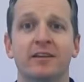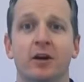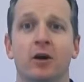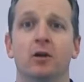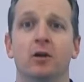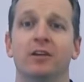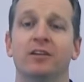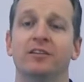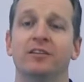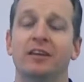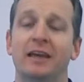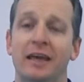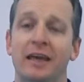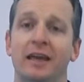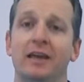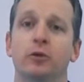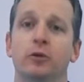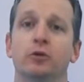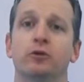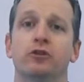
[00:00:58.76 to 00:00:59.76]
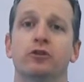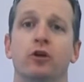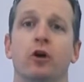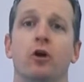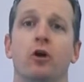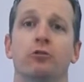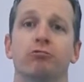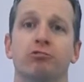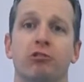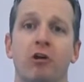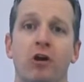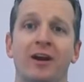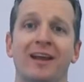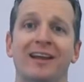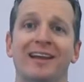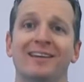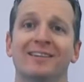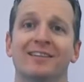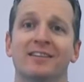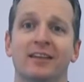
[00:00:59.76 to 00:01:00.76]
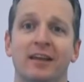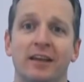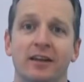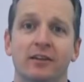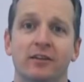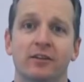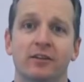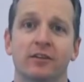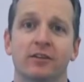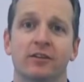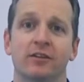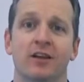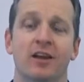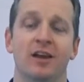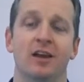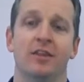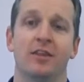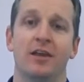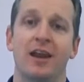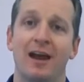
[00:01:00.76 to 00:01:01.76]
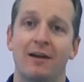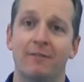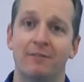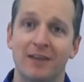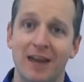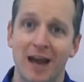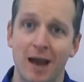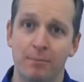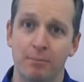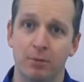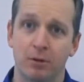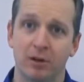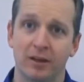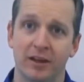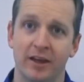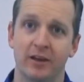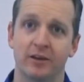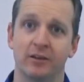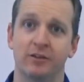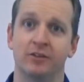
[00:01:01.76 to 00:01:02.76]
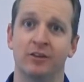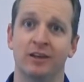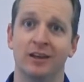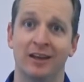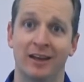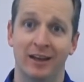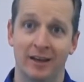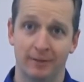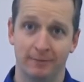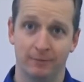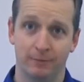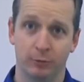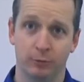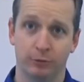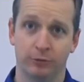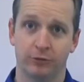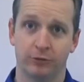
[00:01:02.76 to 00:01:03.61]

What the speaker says: goal is getting your child writing in sentences that have capital letters and full